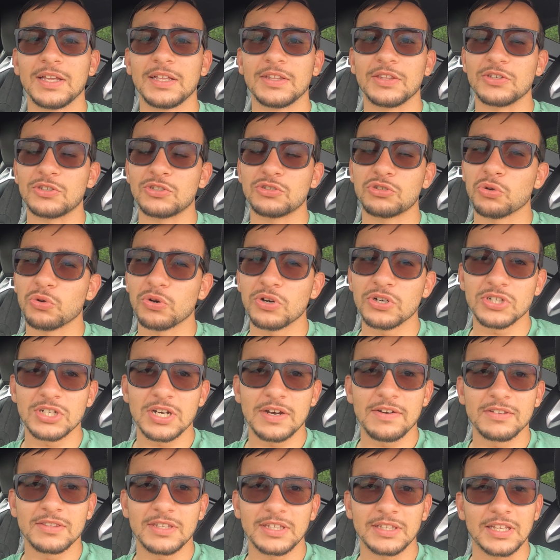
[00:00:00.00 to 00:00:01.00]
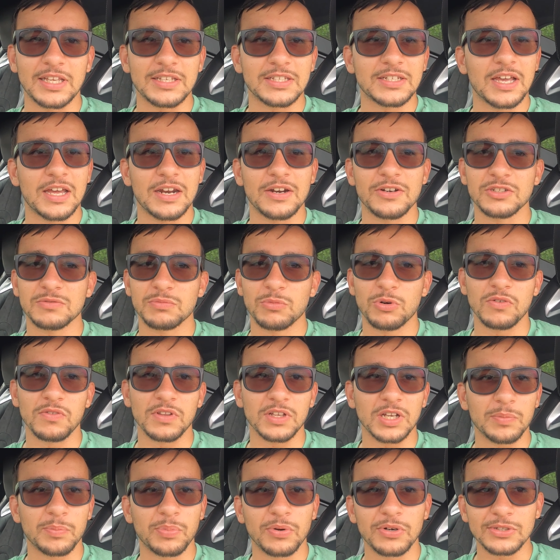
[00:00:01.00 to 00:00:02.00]
the storage and everything, that's kind of just more of
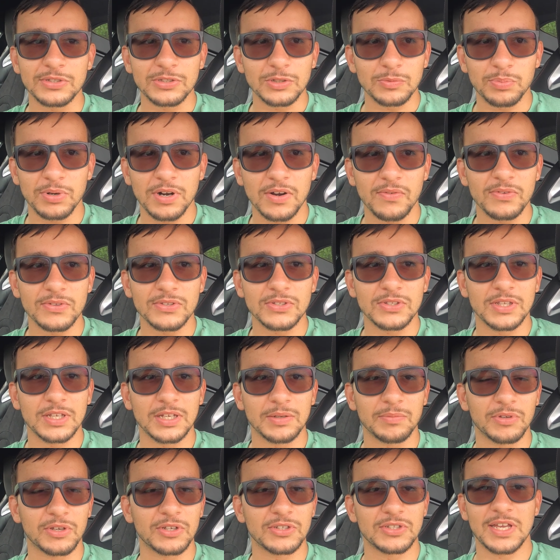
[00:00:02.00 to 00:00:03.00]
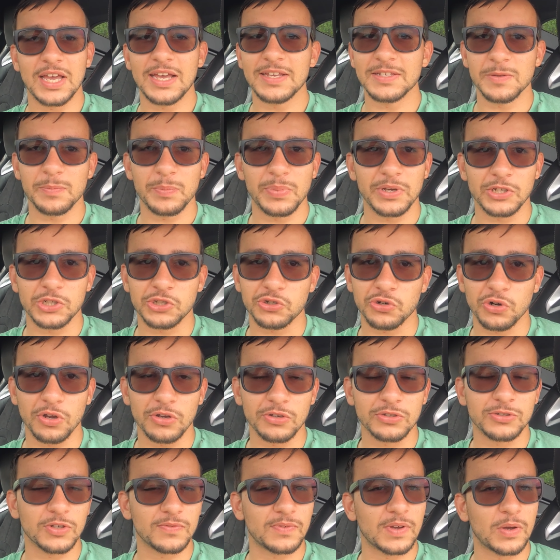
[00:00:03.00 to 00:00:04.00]
like a personal preference thing, because it has a big
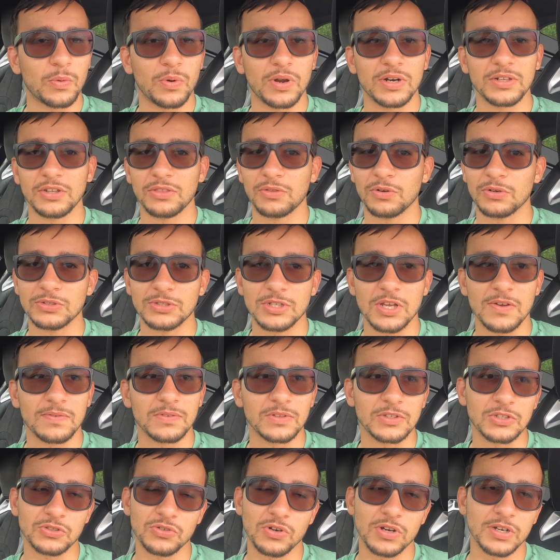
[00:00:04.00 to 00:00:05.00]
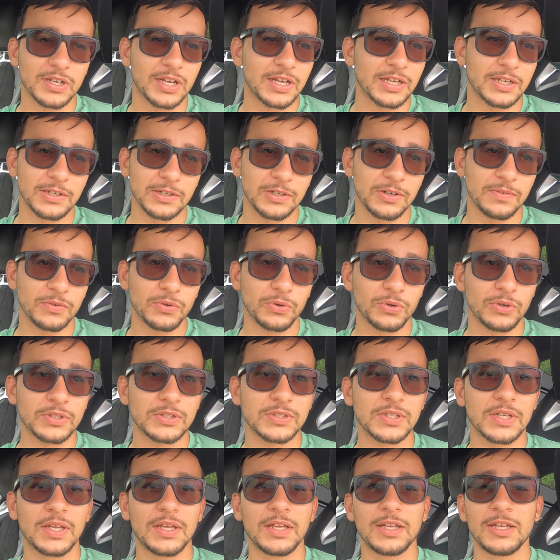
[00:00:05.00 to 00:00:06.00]
trunk. So if I wanted to throw stuff in the trunk, I could, of
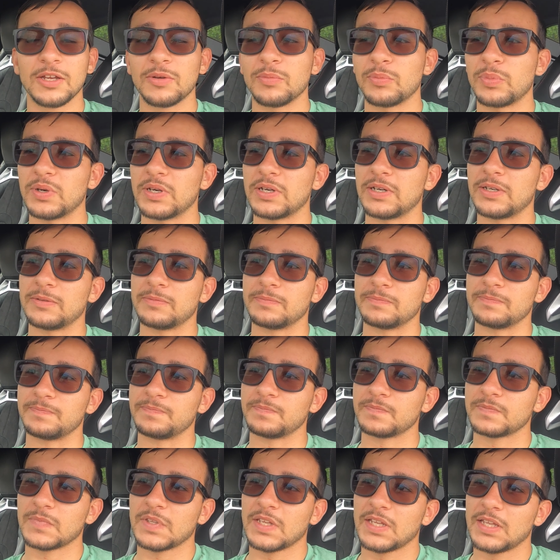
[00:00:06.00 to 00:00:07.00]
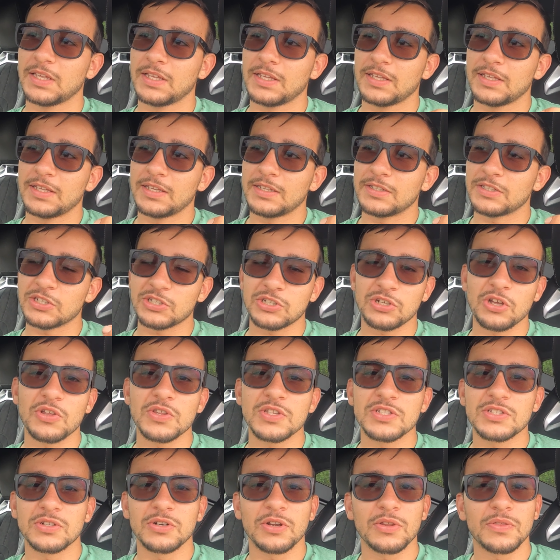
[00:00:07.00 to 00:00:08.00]
course. But just all
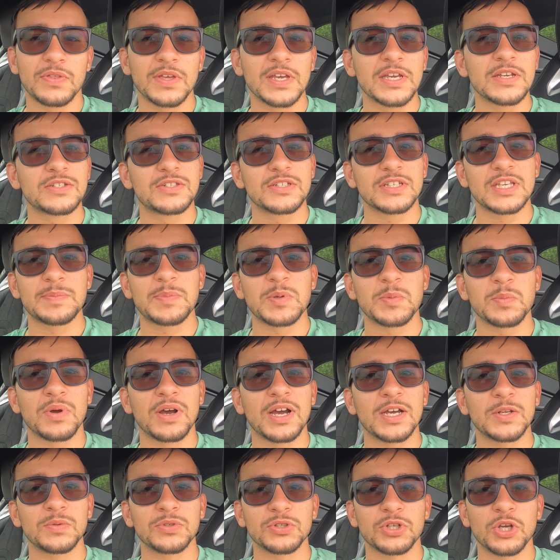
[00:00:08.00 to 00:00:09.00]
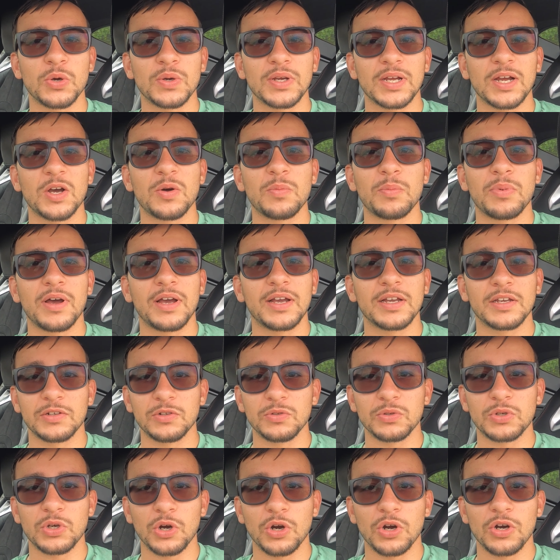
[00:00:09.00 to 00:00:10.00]
these little things to keep in mind when going out and buying a
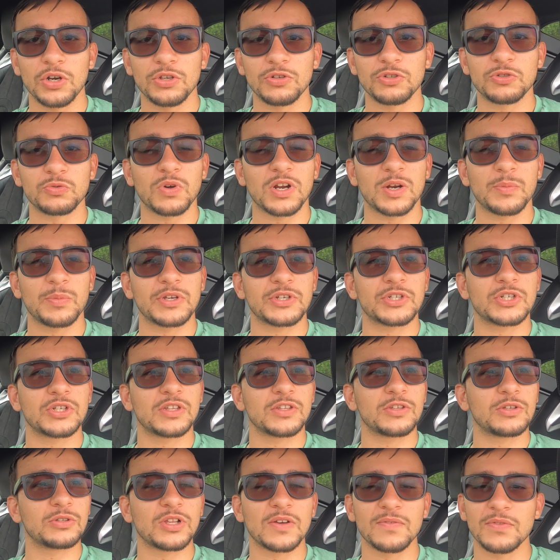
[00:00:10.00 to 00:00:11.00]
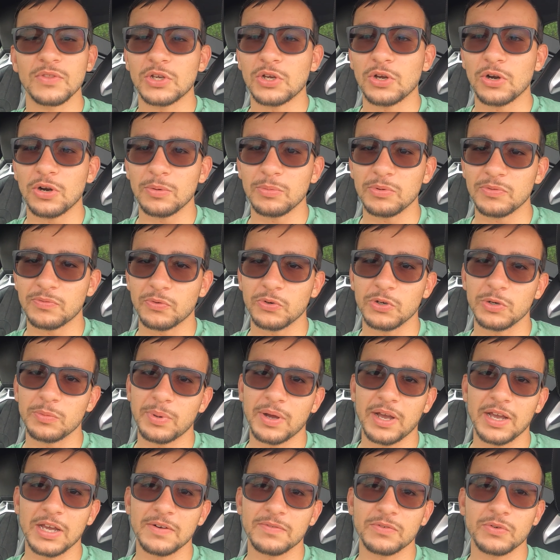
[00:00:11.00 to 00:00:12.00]
new car. You just want to make sure that you love the car before you
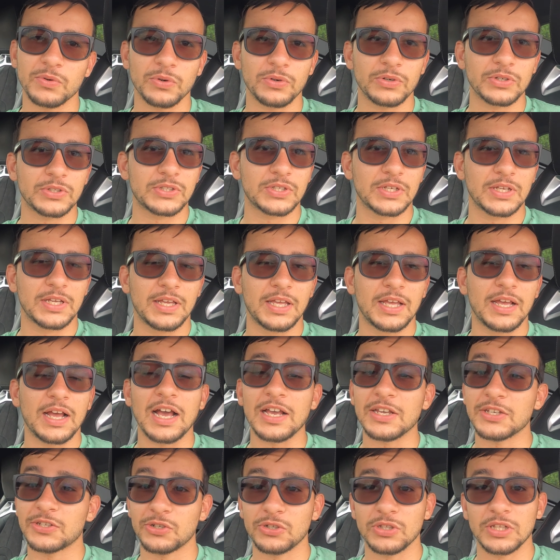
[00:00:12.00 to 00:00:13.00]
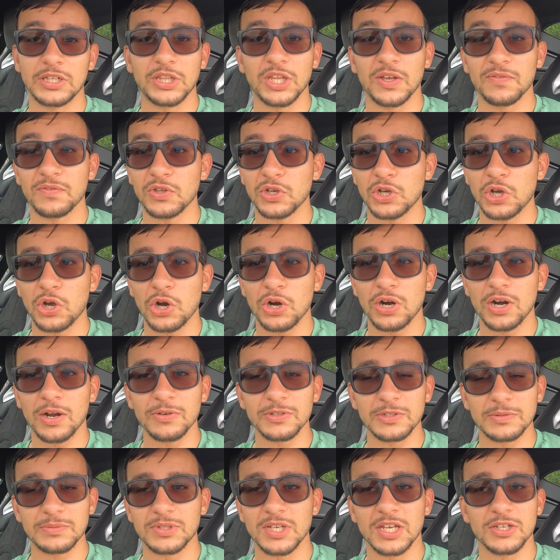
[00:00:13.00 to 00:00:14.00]
buy it, of course. I certainly love the car. I
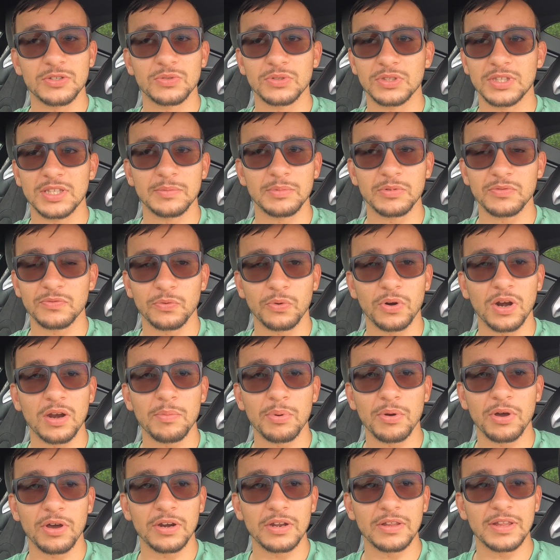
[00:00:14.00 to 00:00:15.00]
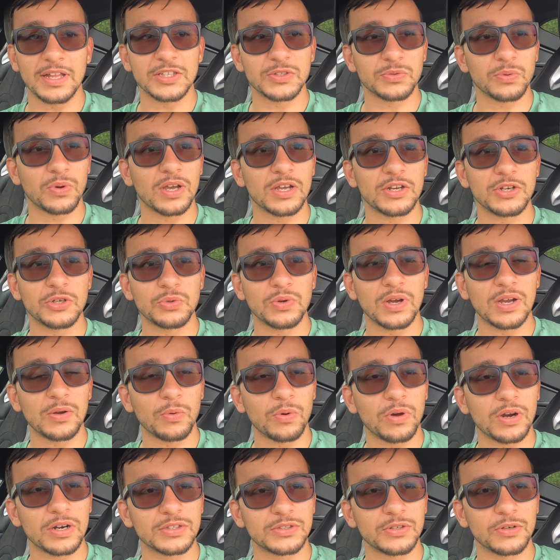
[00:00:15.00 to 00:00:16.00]
was obsessed with it before I bought it. That's why I knew I
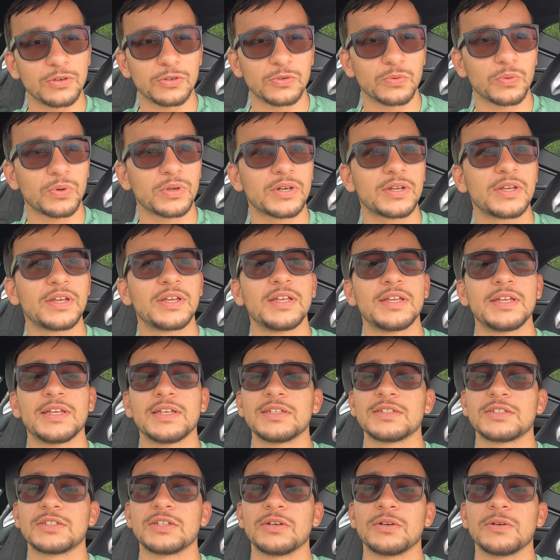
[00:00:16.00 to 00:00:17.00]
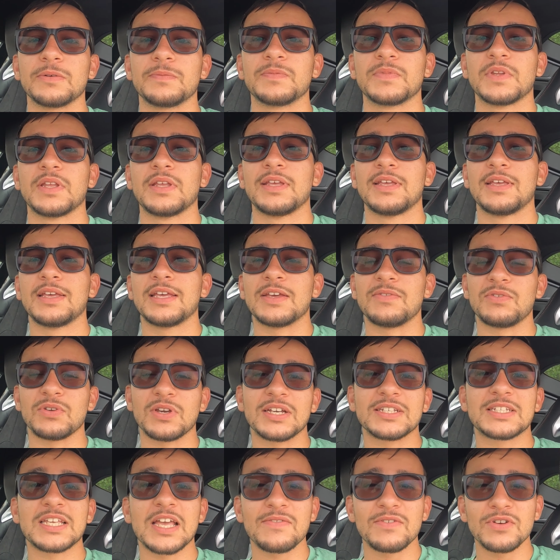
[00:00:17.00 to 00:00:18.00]
wanted to own one. So if you
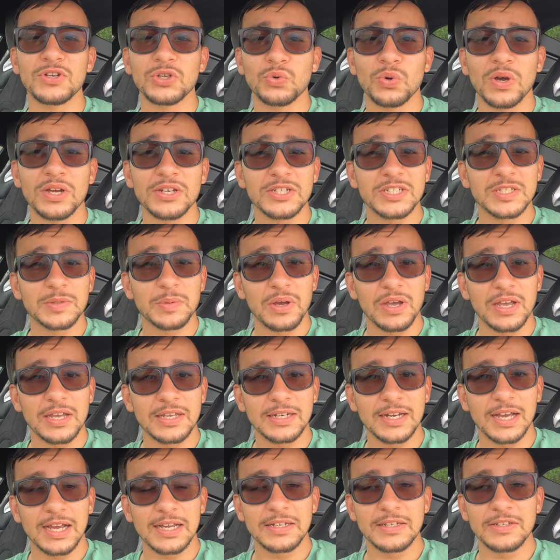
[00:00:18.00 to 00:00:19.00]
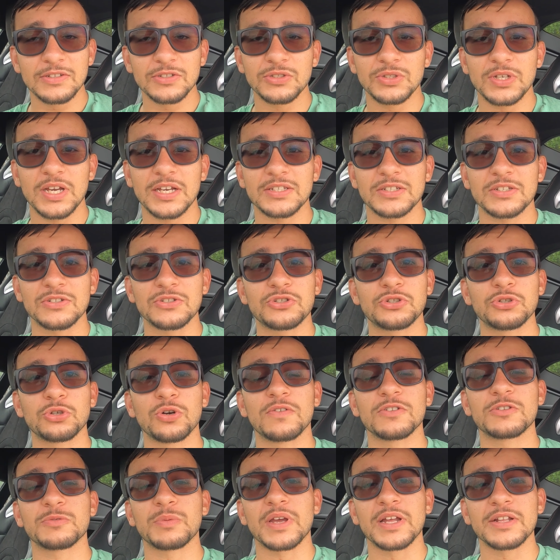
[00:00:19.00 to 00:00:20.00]
guys have any questions about A90s, you guys can shoot
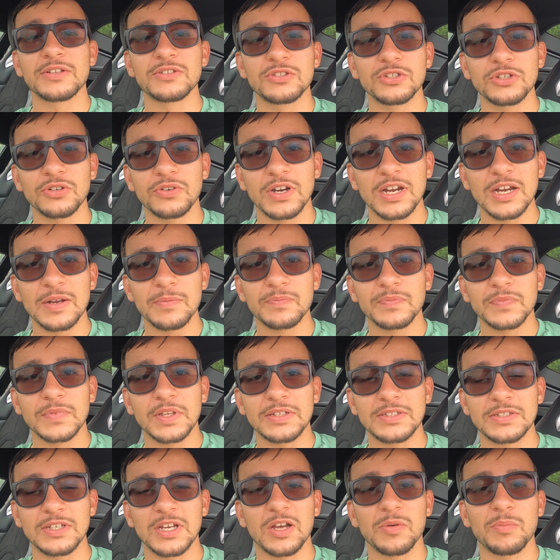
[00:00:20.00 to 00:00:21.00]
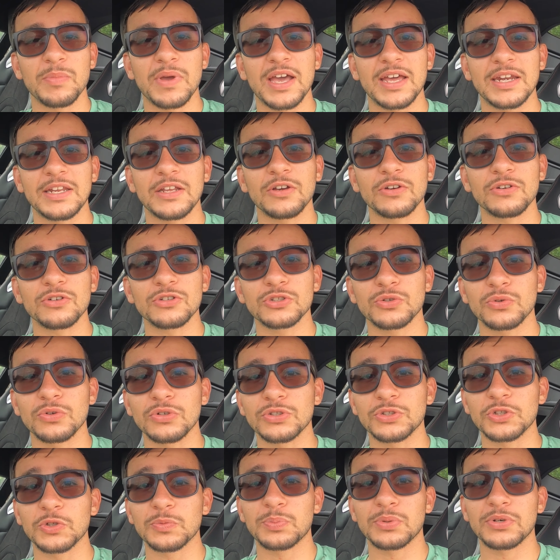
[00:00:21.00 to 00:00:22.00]
over to my Instagram. It's
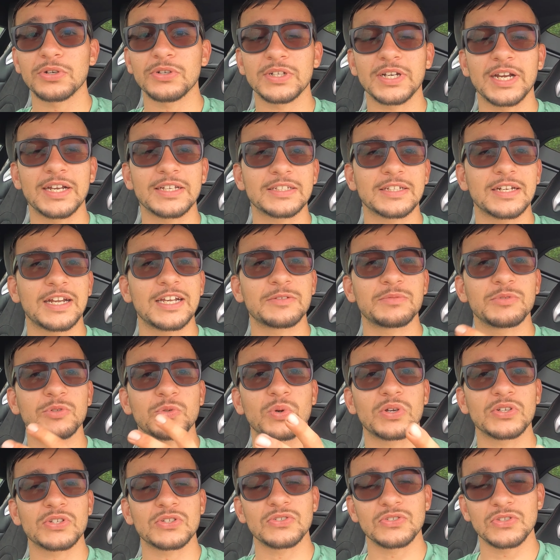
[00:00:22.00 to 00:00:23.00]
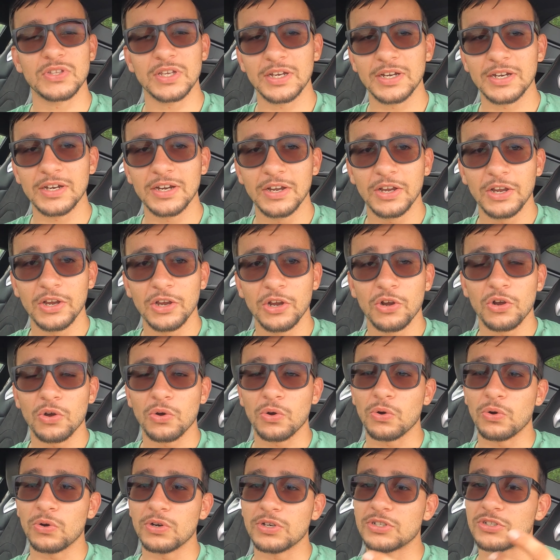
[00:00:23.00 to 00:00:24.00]
Maddie_Supra. You guys can ask me questions there,
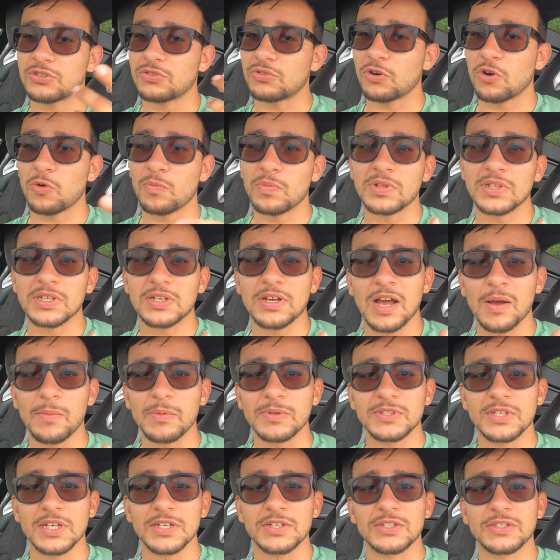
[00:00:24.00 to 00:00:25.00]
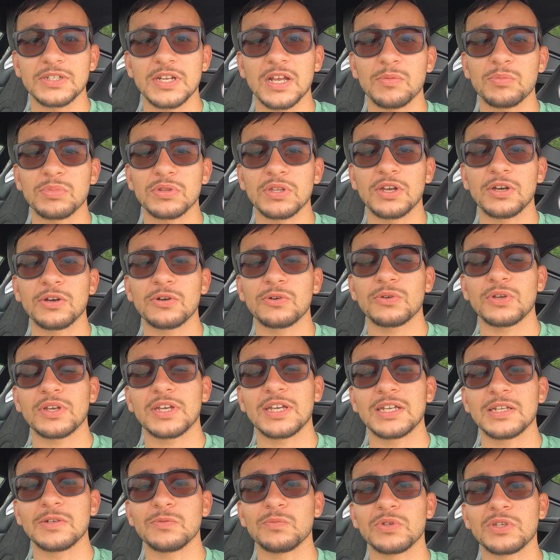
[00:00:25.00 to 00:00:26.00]
or just throw them in the comment section down below,
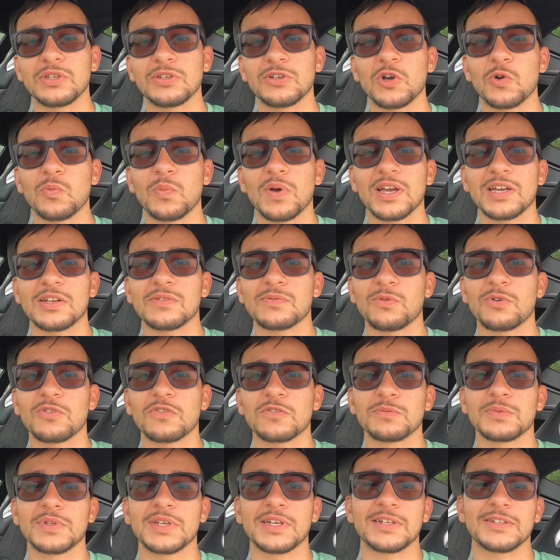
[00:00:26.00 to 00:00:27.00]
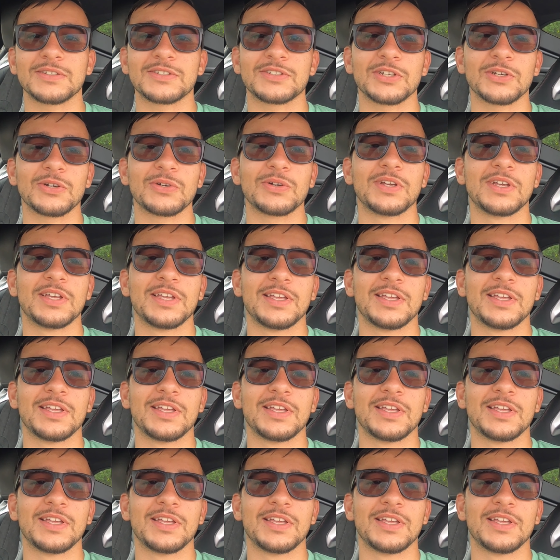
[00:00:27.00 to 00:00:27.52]
and we can go back and forth from there. So